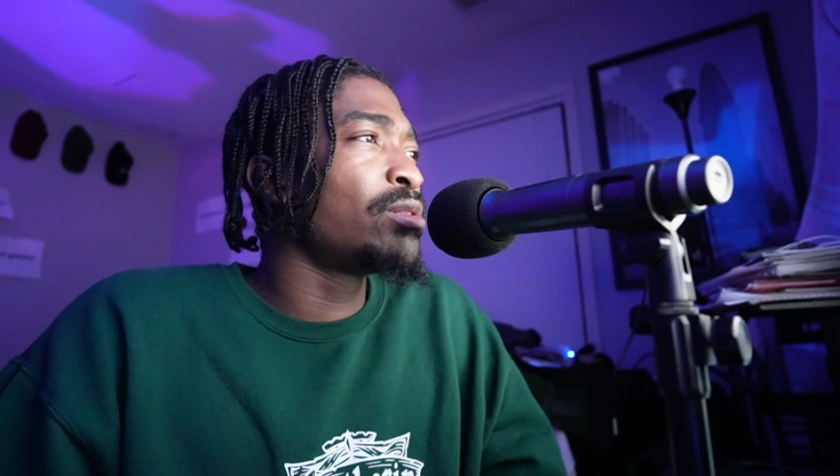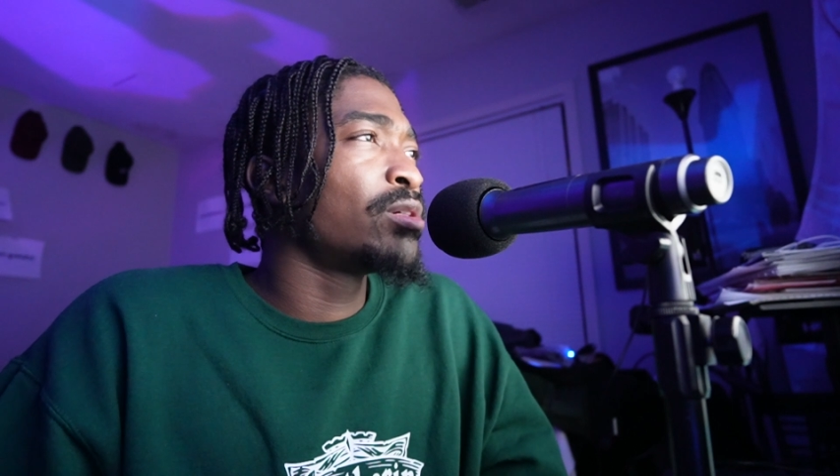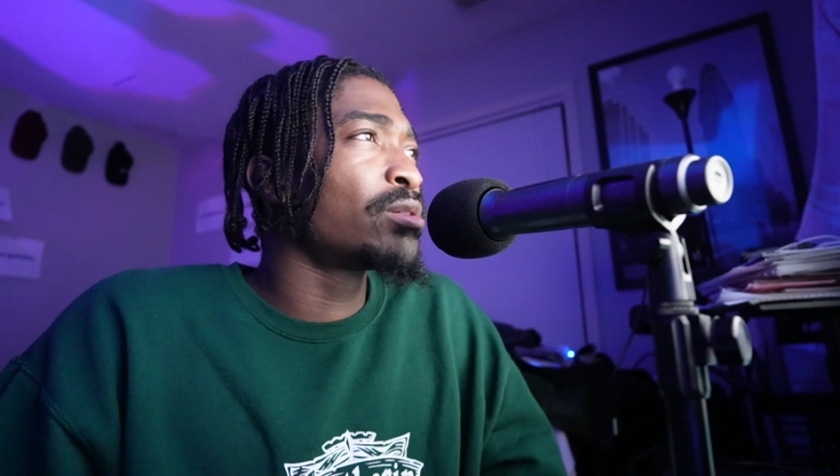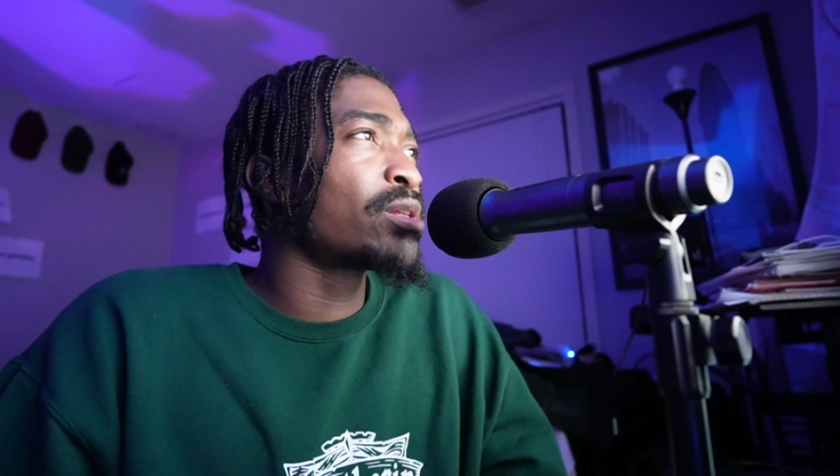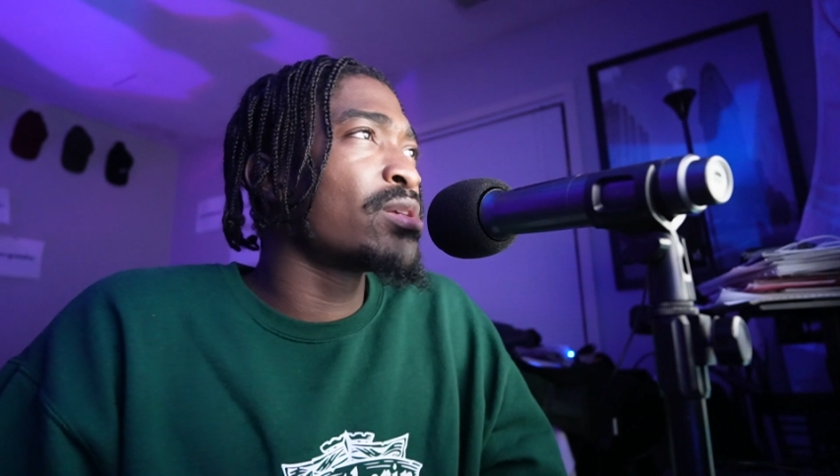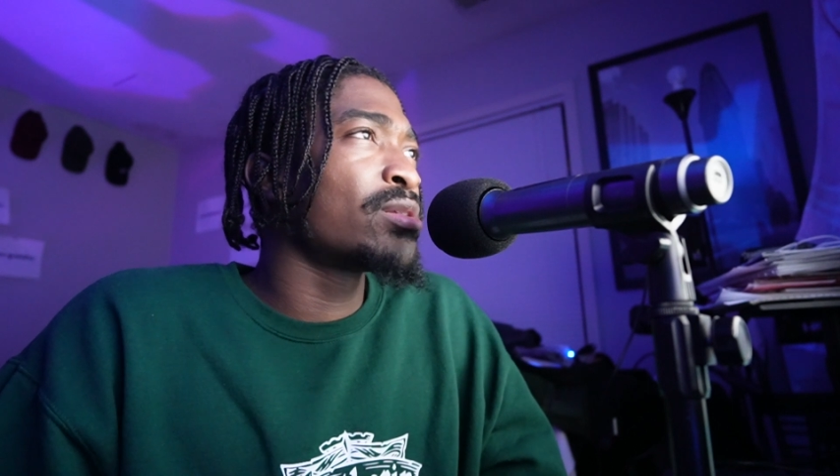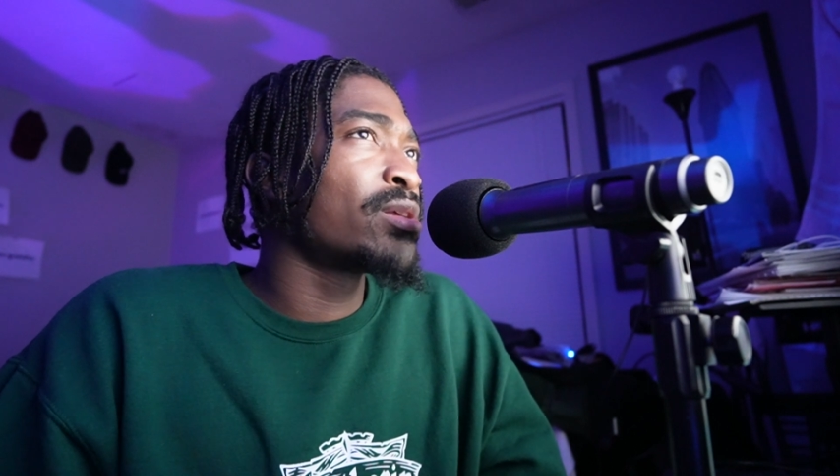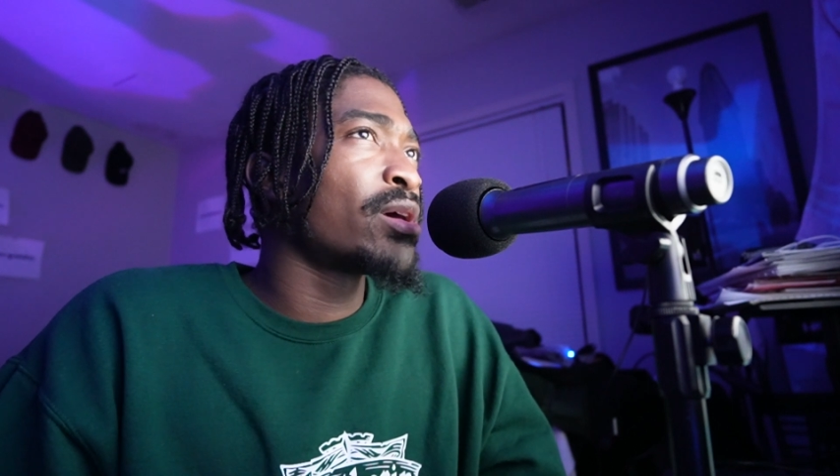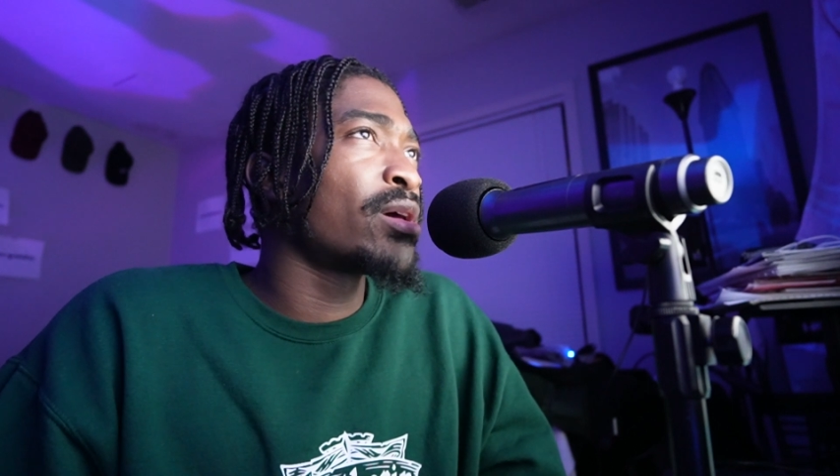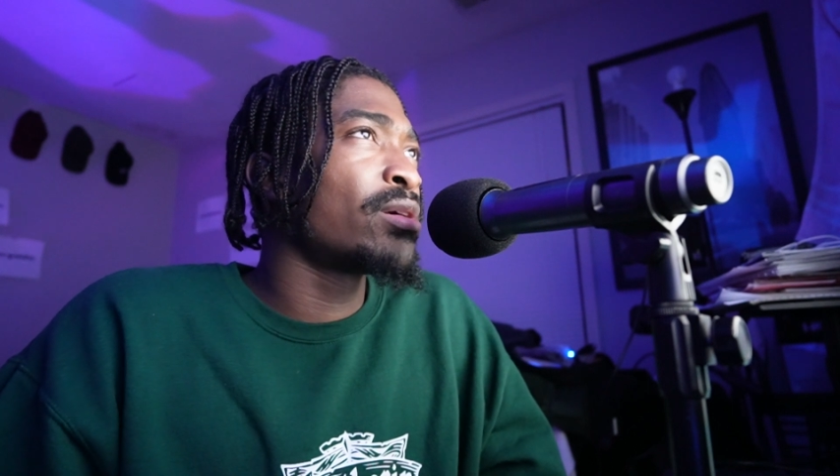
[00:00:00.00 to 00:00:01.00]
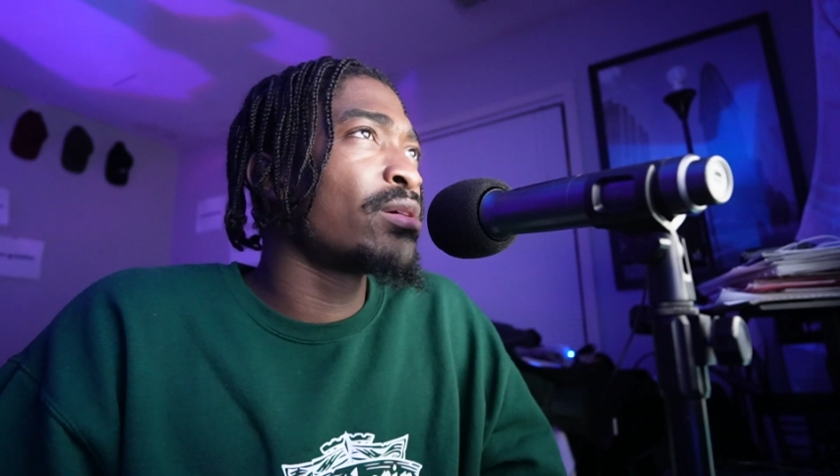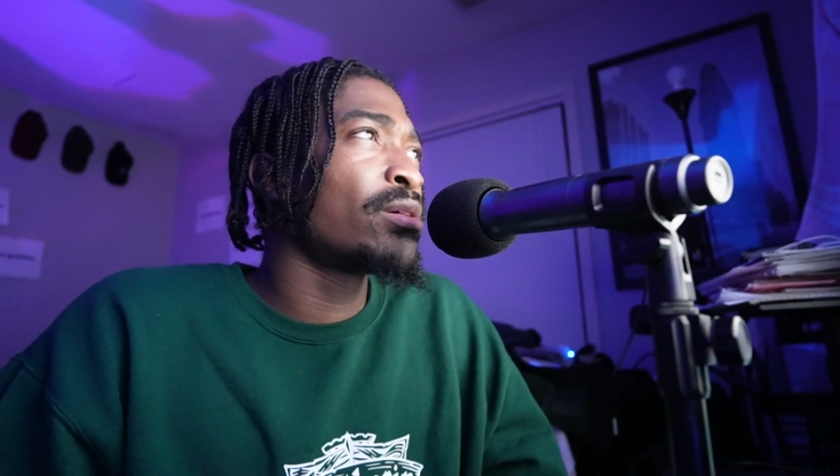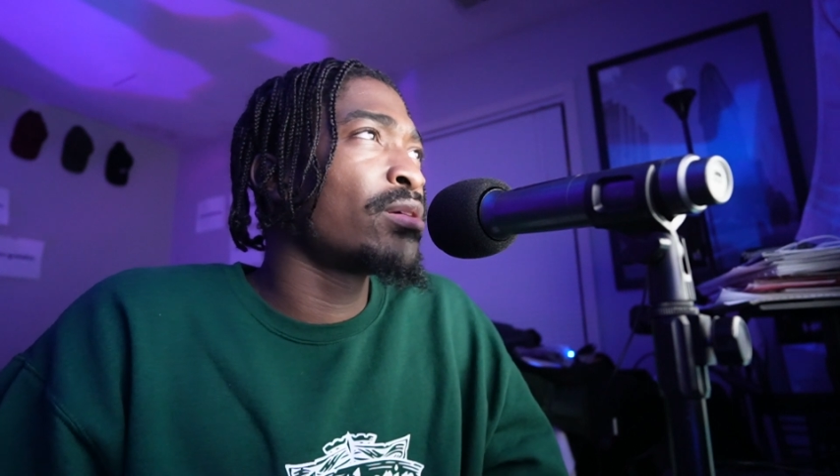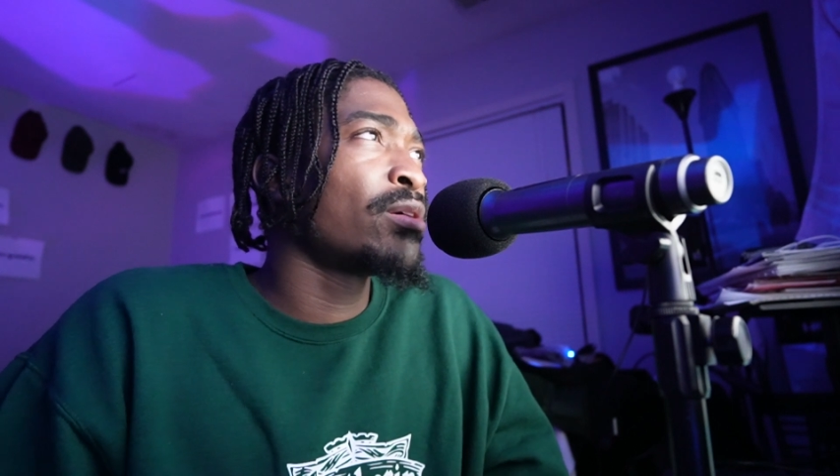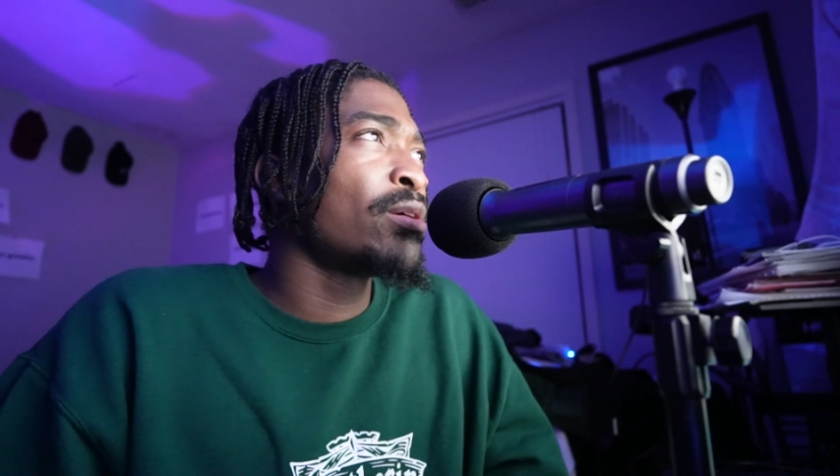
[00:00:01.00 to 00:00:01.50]
you know, things that
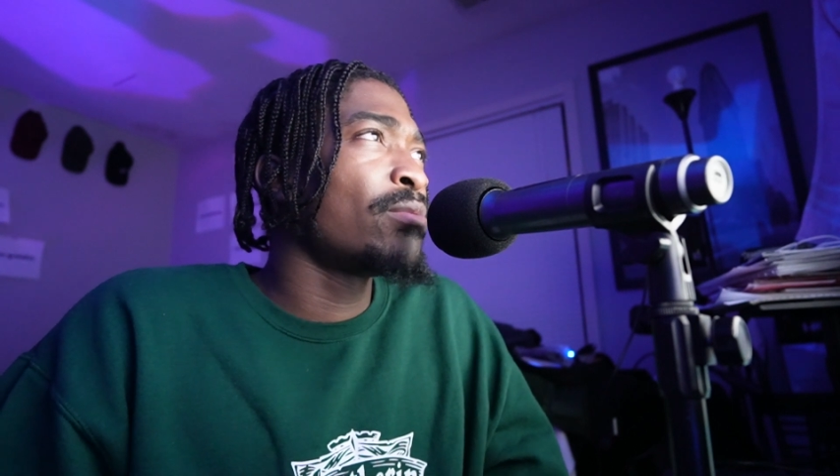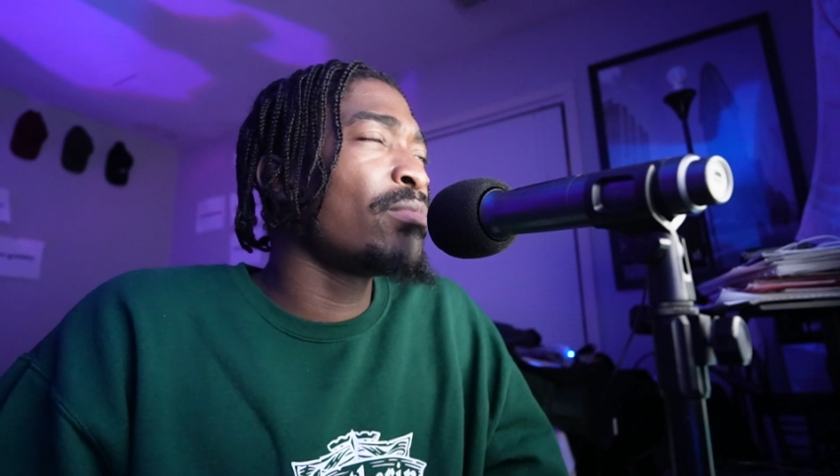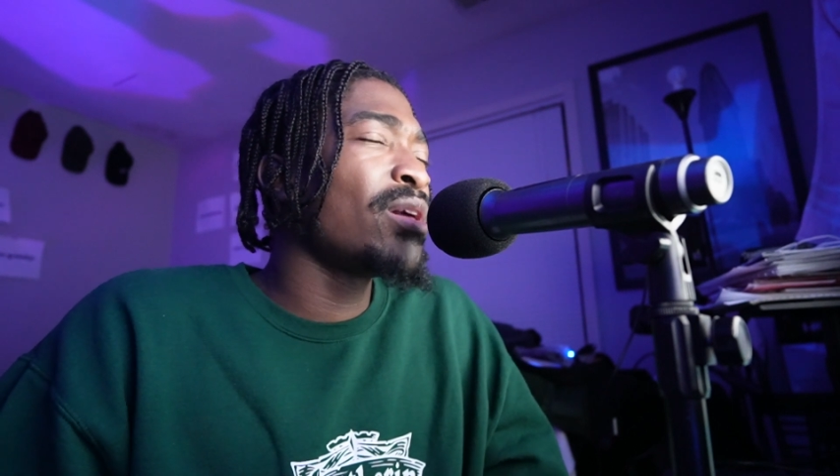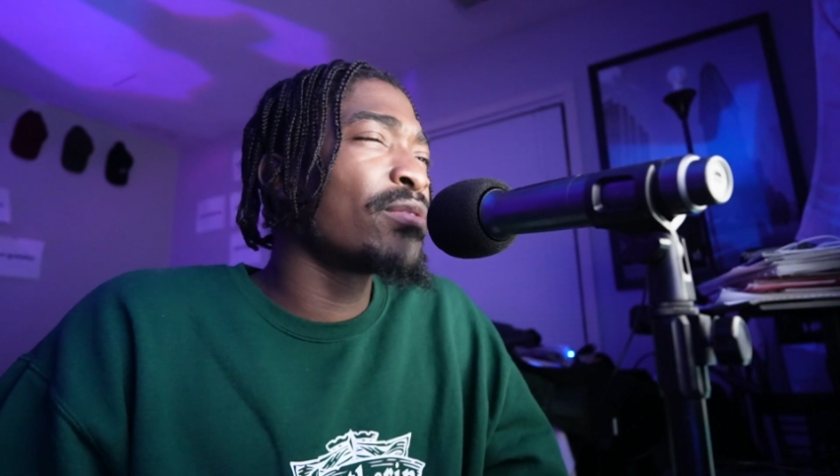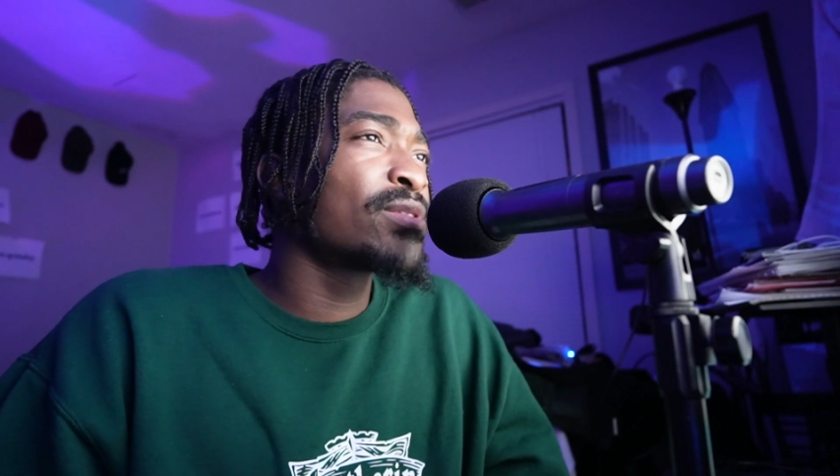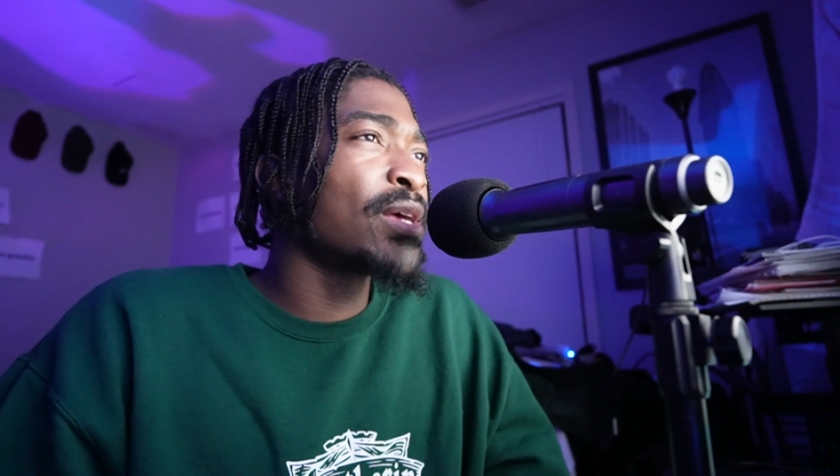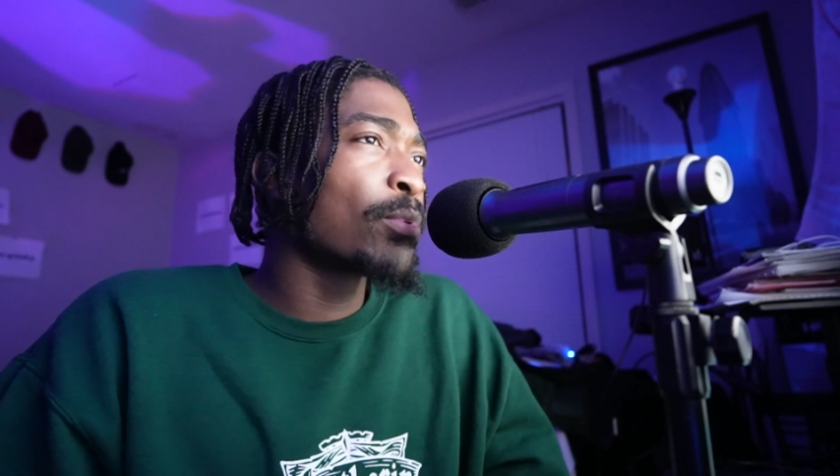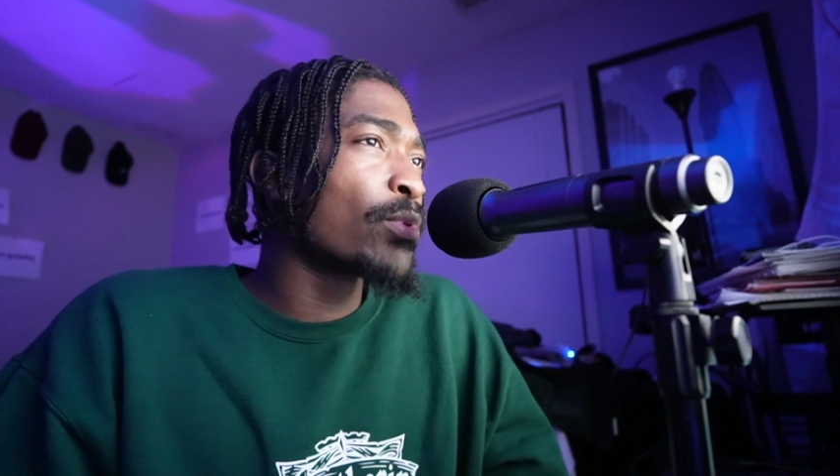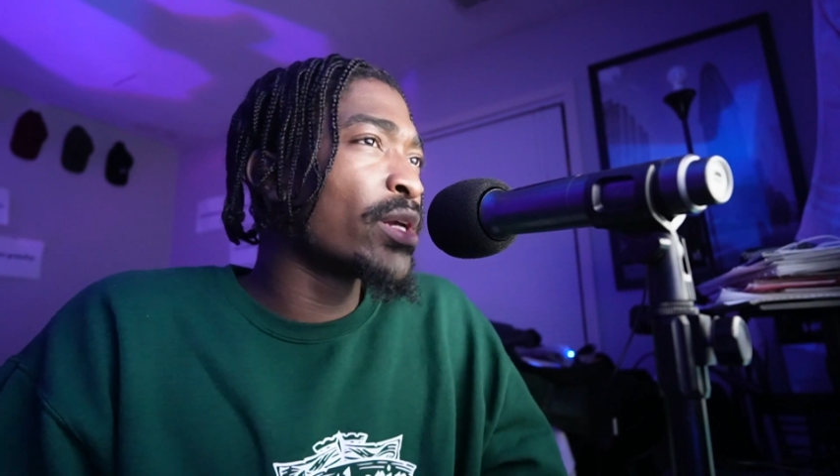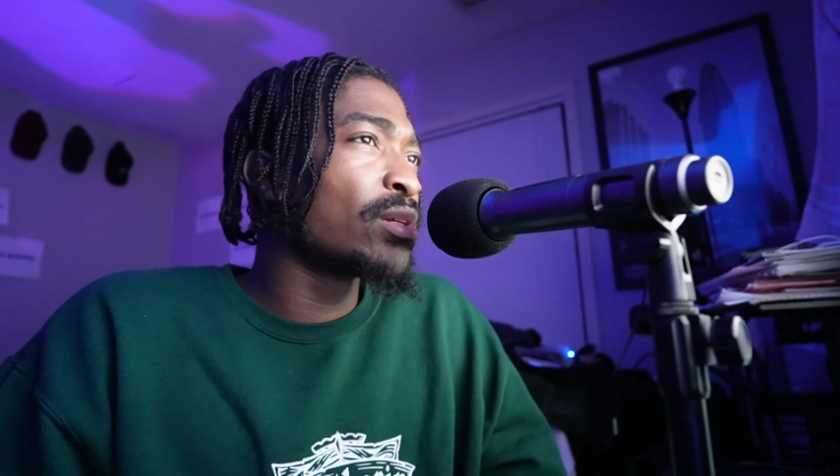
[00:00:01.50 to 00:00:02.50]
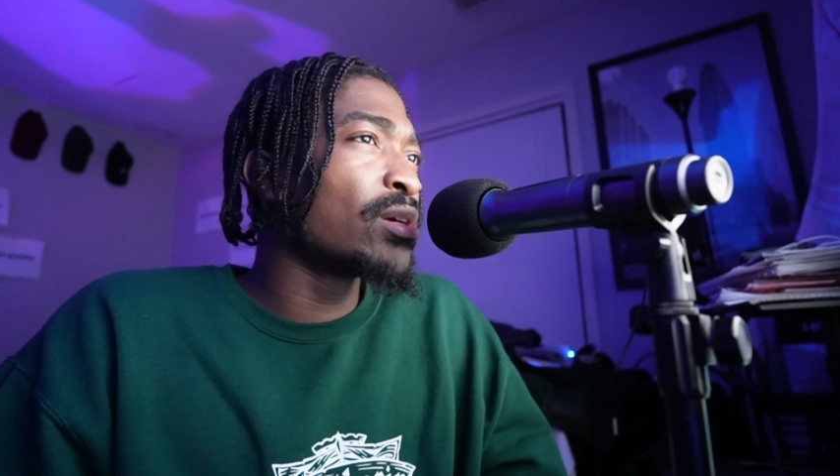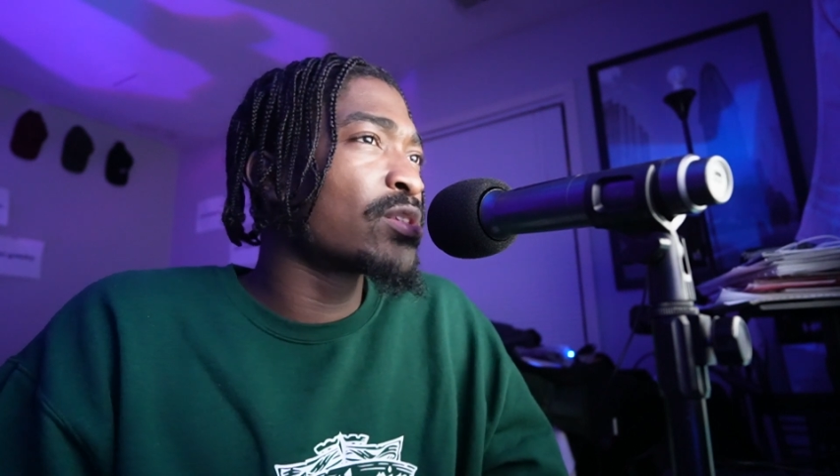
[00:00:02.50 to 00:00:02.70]
may have separated